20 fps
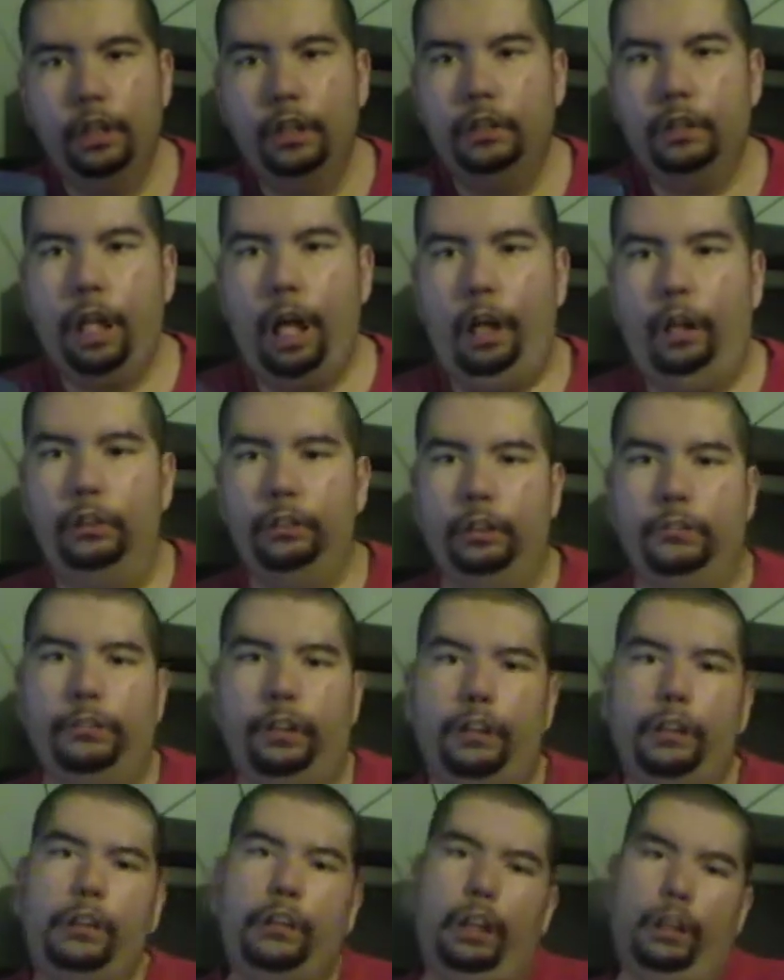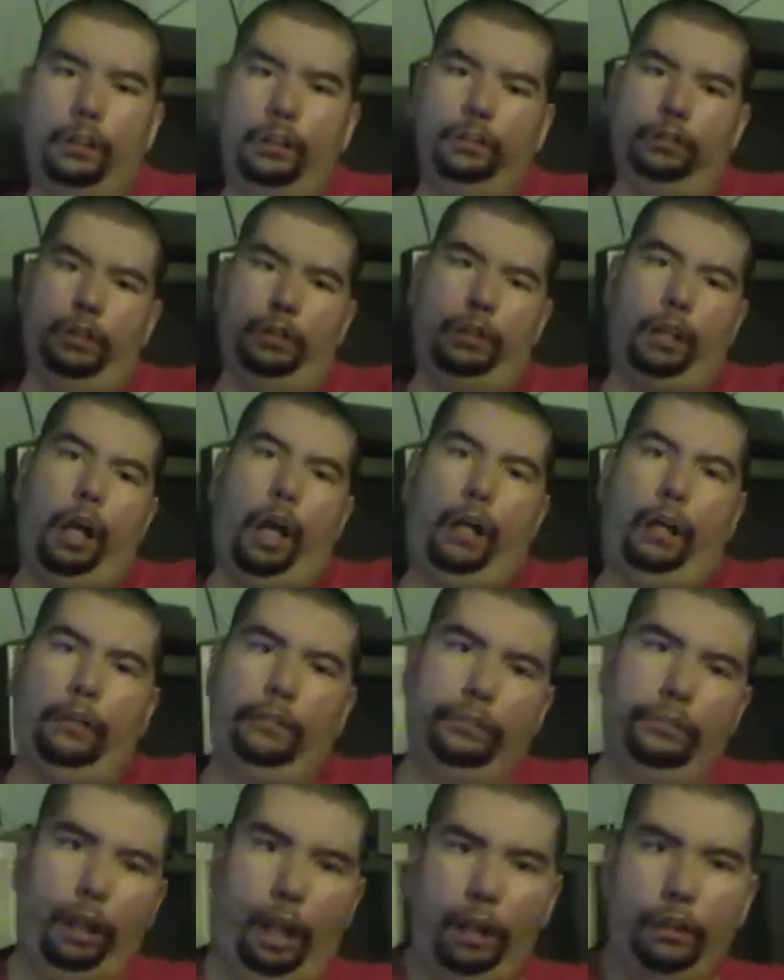Now, the funny thing is, when
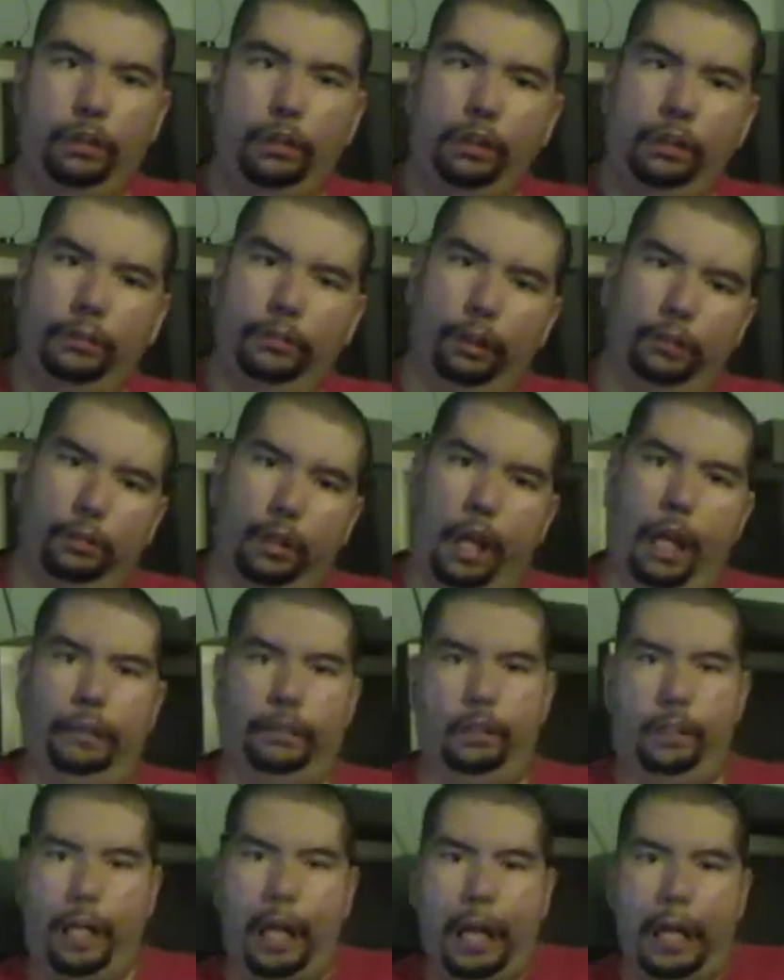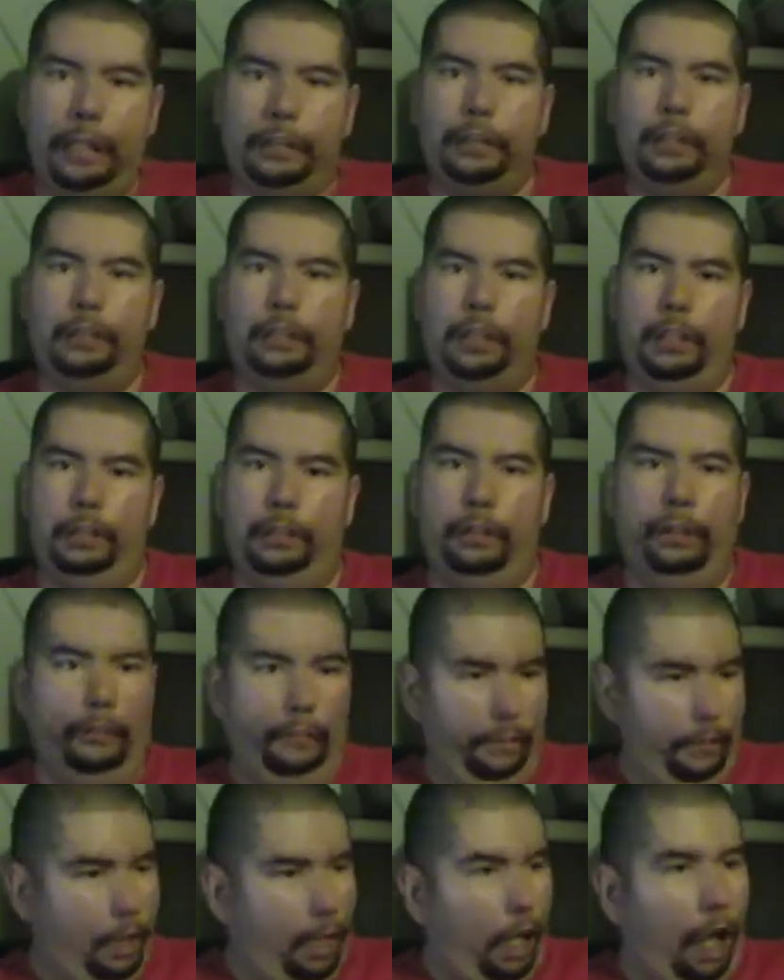I bought this movie, I was hesitant.
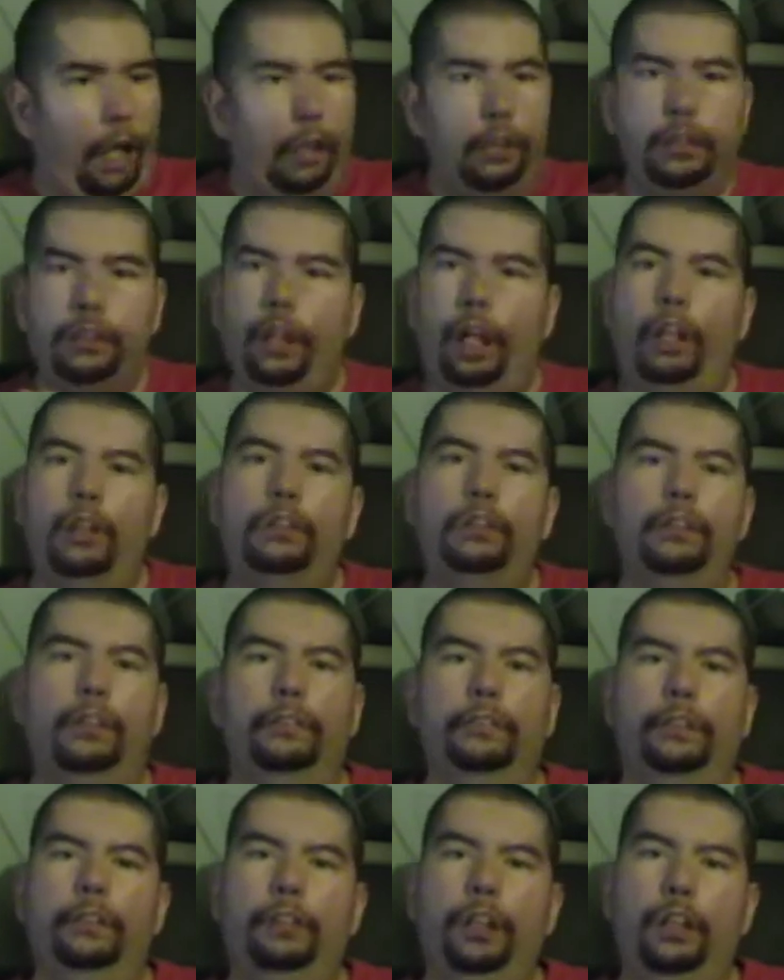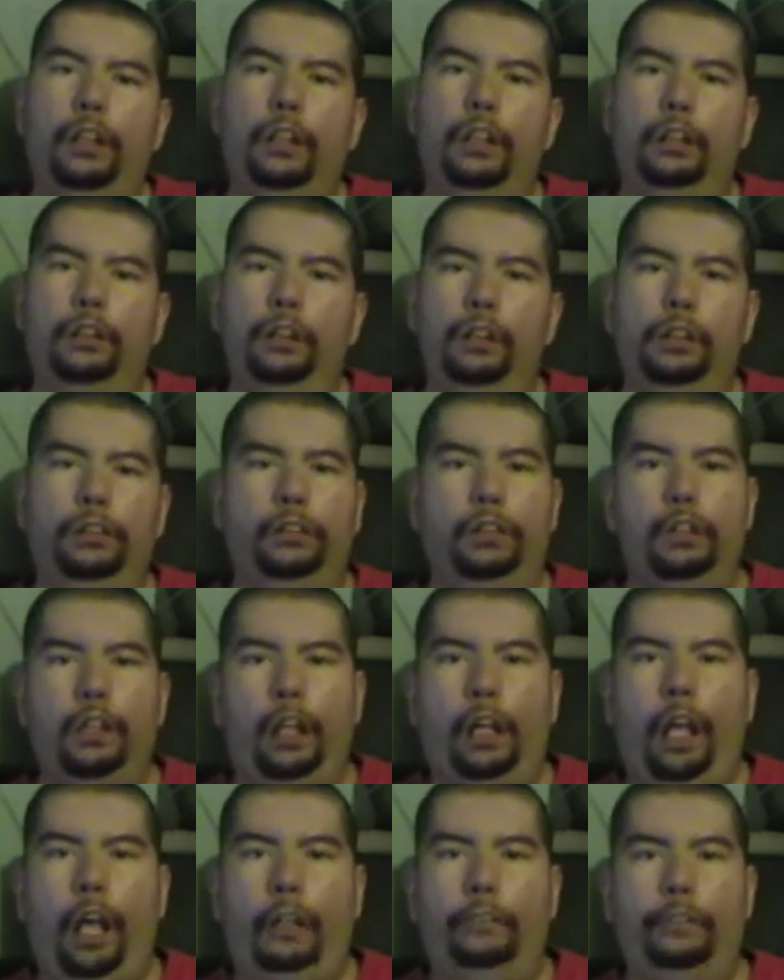I saw it in the movie theaters when
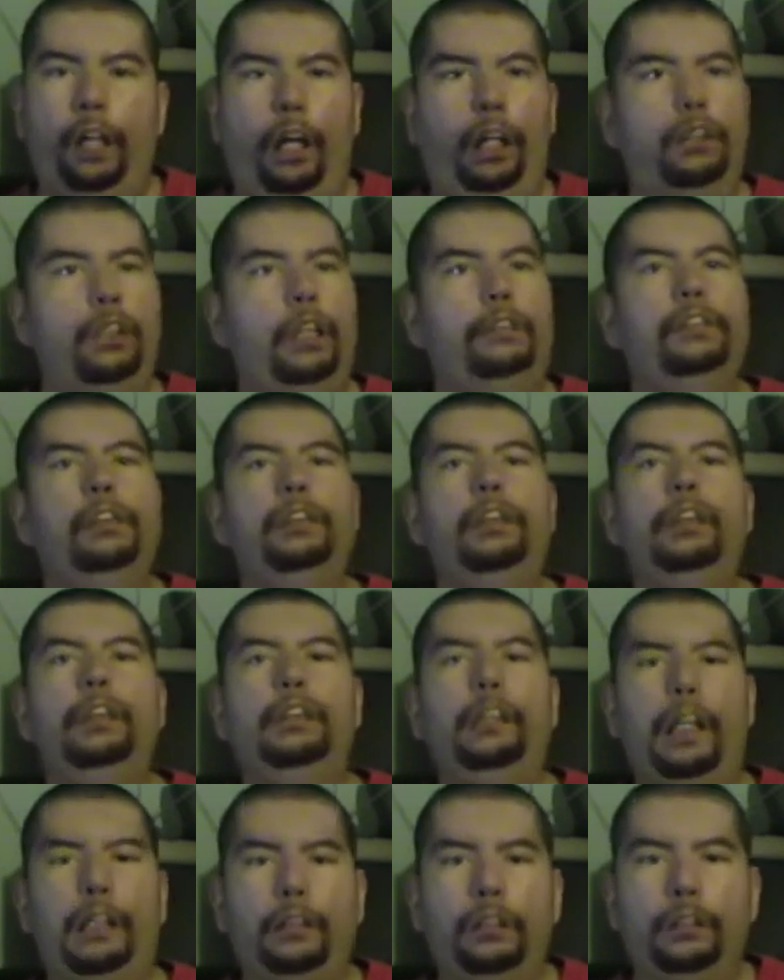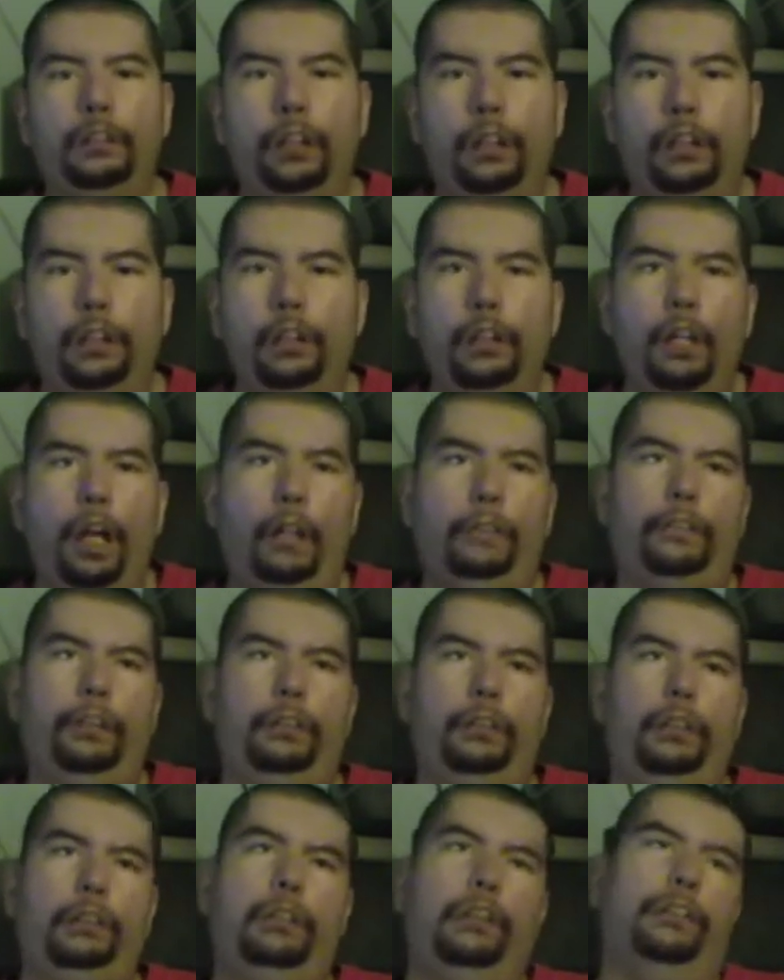it came out, and I really liked it.
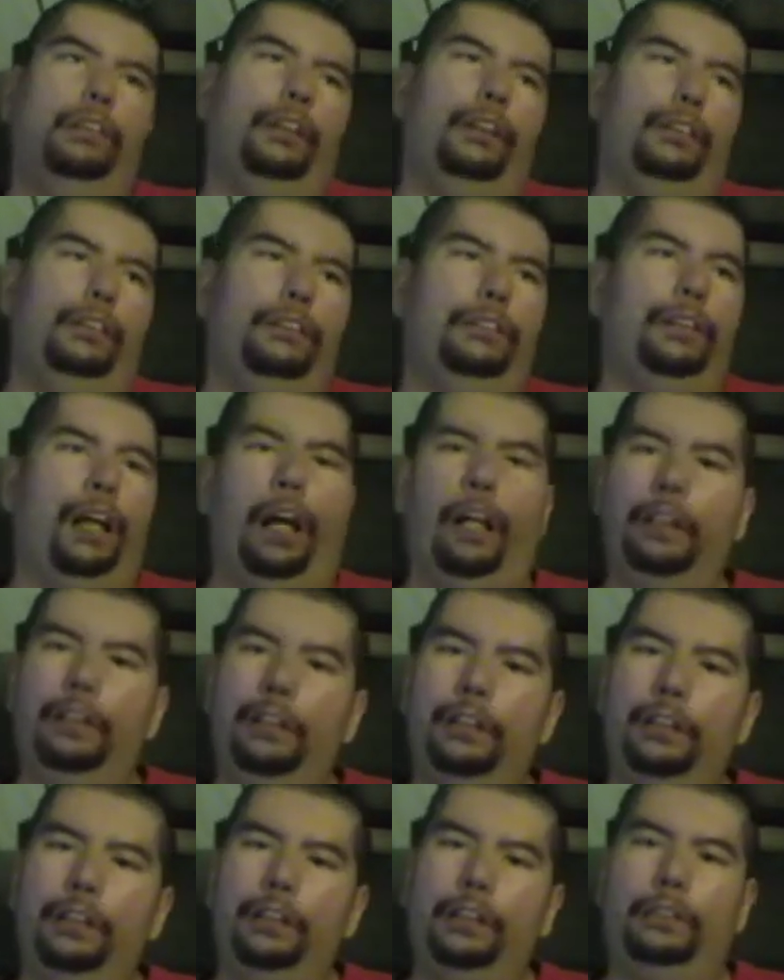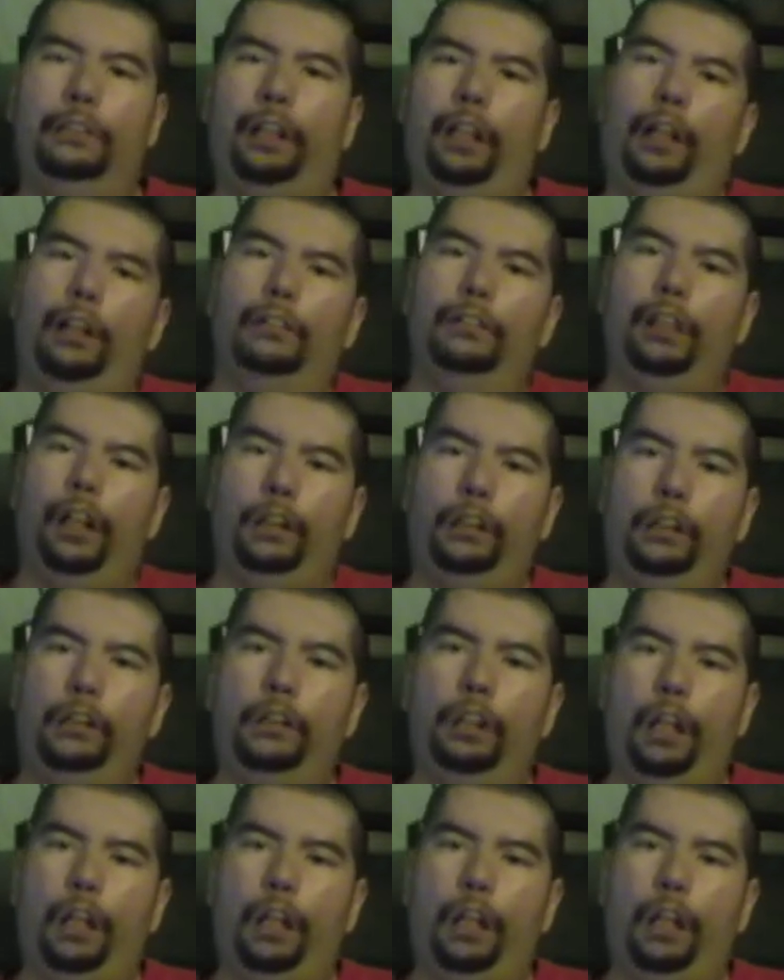But I'm like, do I want to buy this? And I'm going to watch it